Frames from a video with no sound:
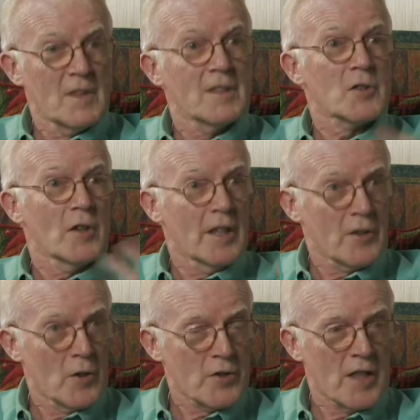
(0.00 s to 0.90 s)
So
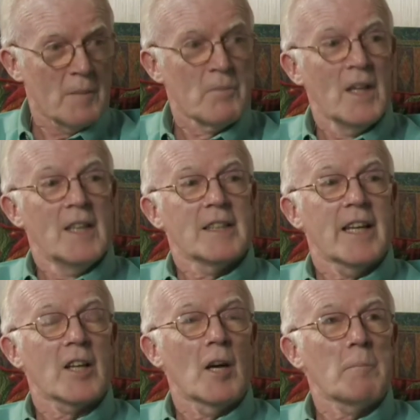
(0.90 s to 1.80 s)
another hotel,
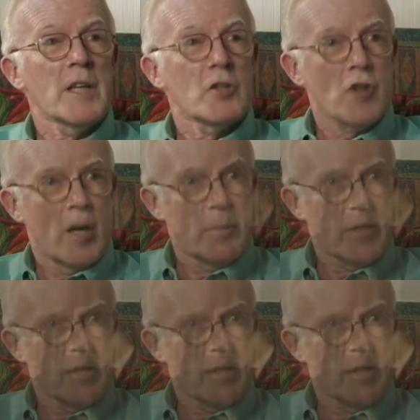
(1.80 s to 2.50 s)
they got me a job there.